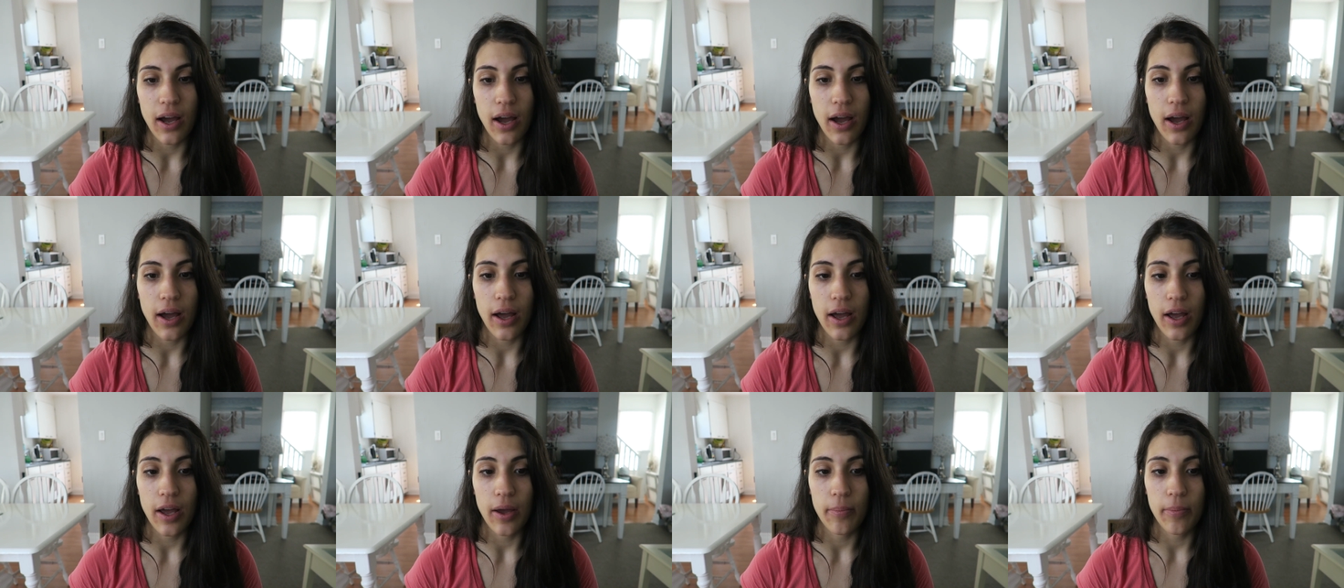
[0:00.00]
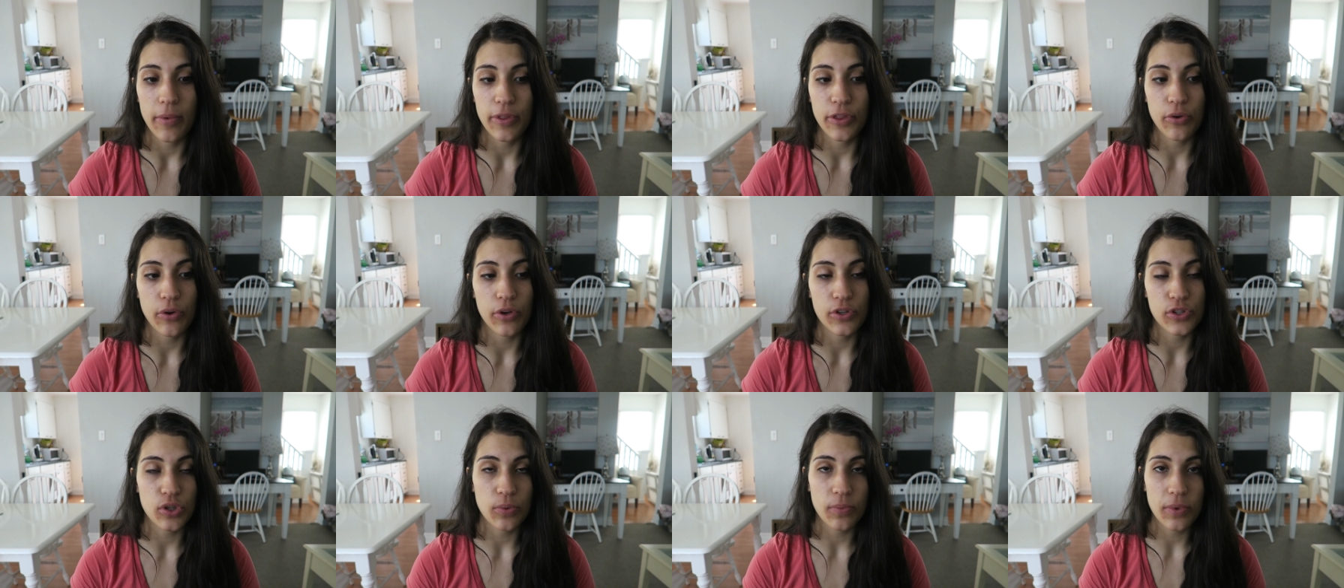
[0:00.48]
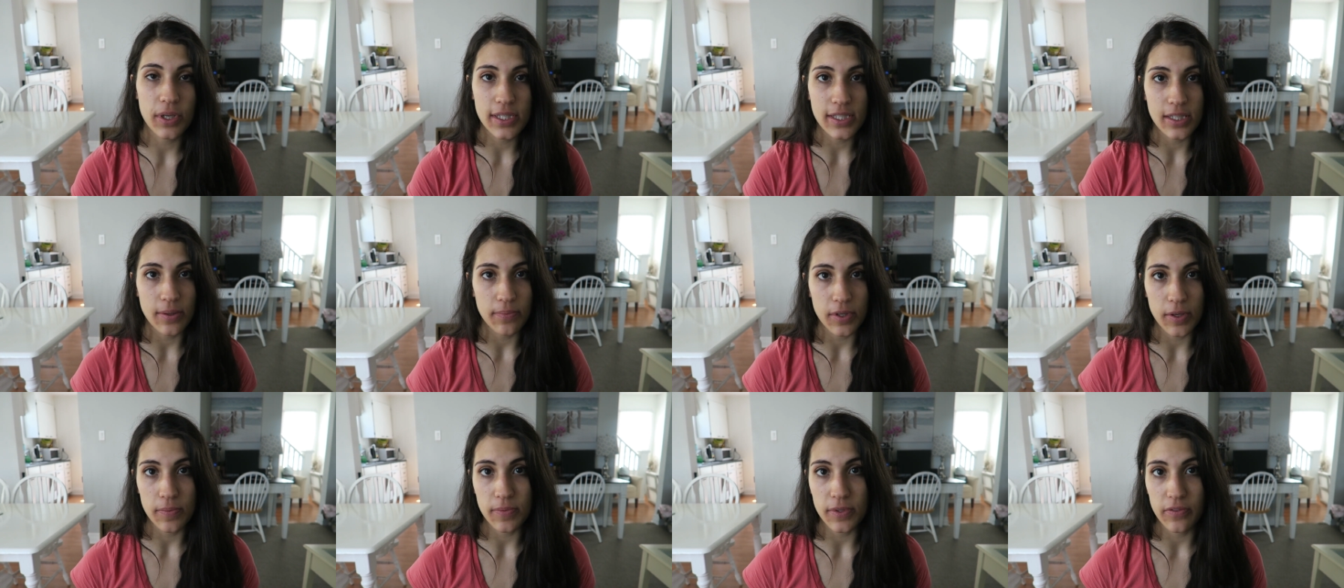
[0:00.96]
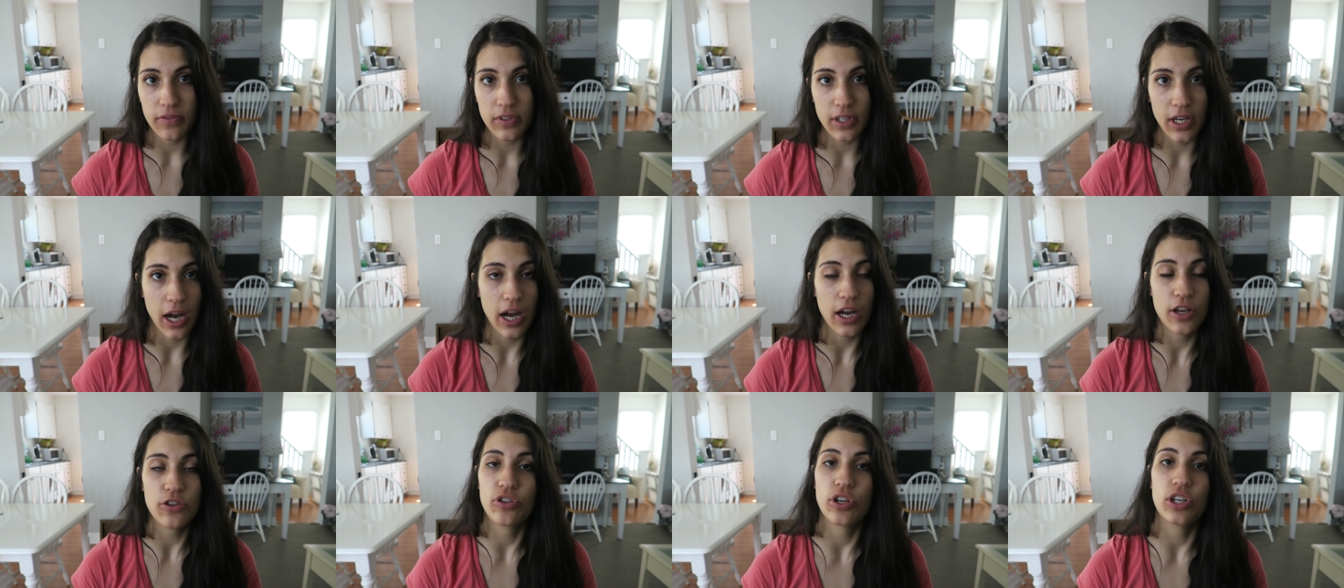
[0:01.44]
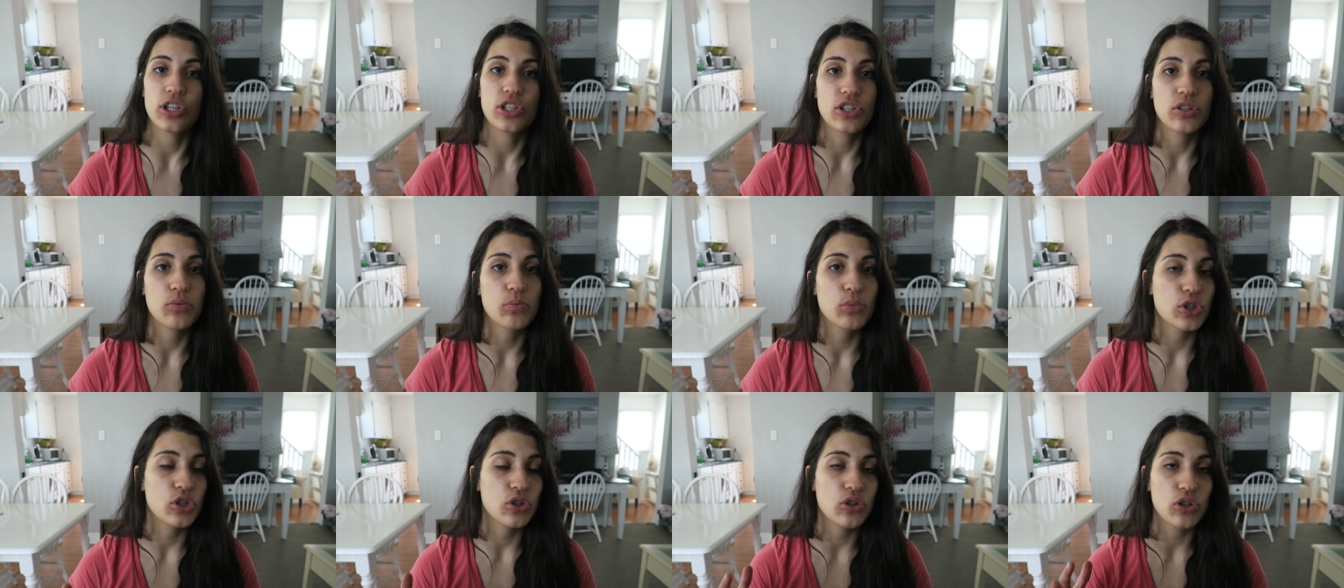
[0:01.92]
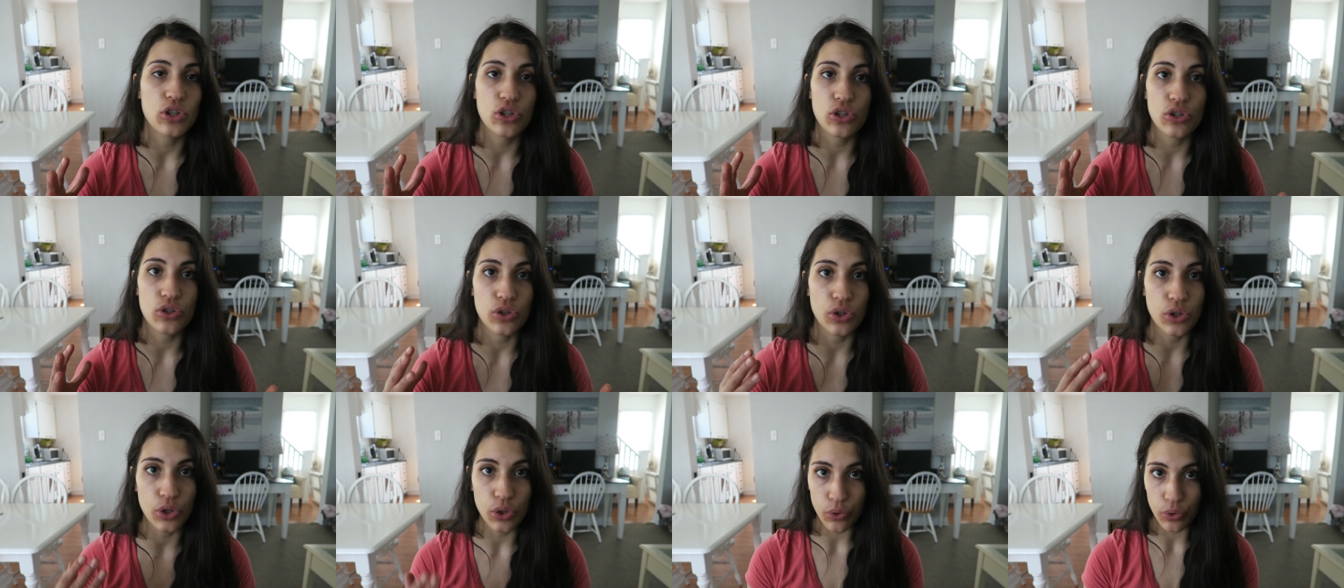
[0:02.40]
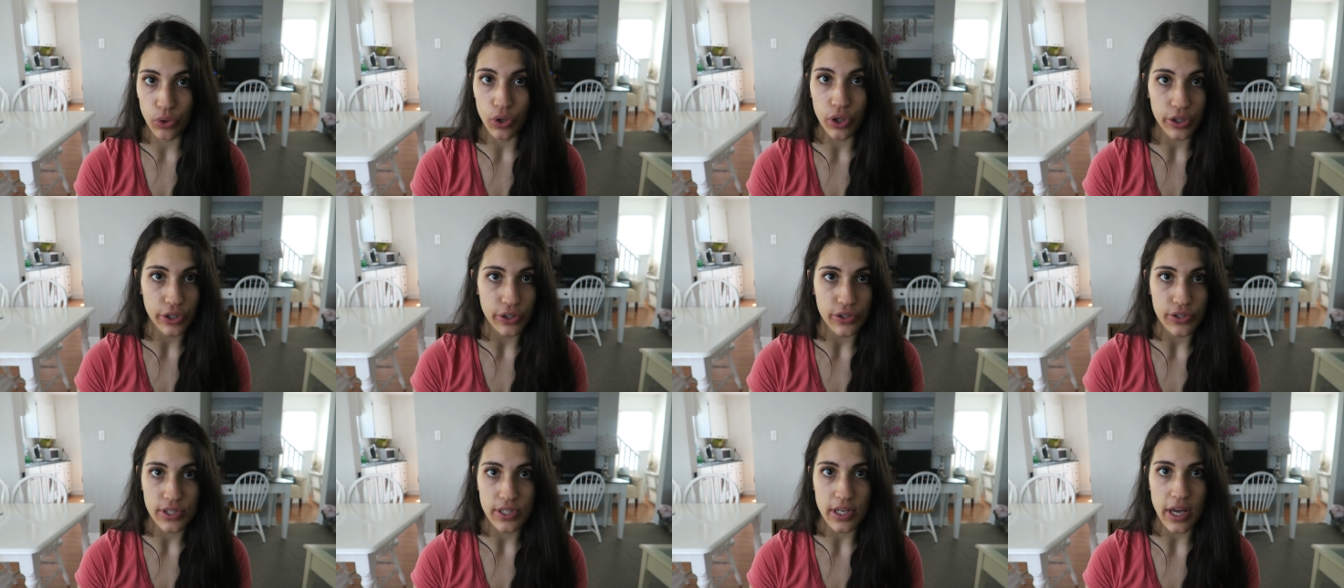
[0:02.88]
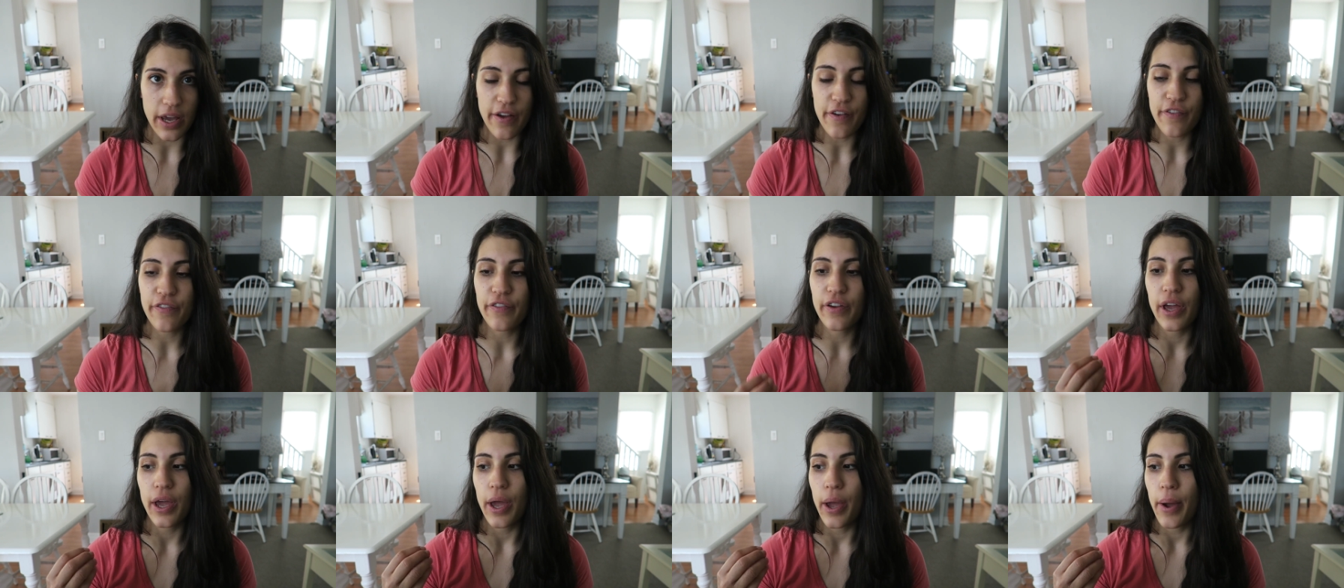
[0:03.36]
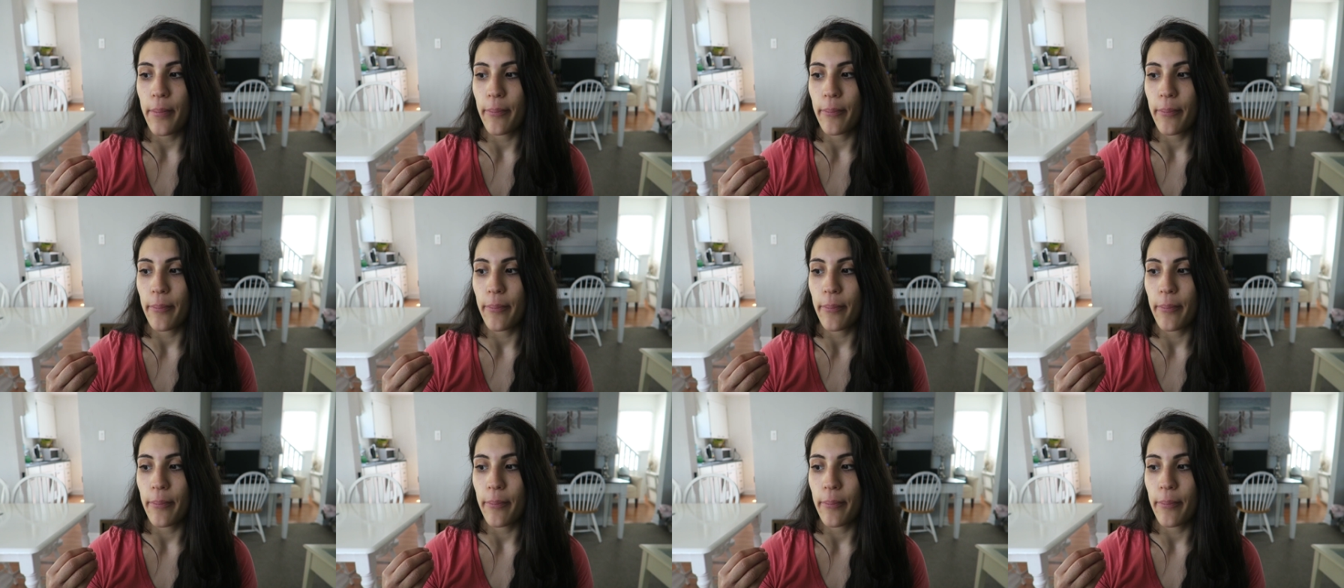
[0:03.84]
Um, there are so many symptoms of dehydration, which you can just Google yourself,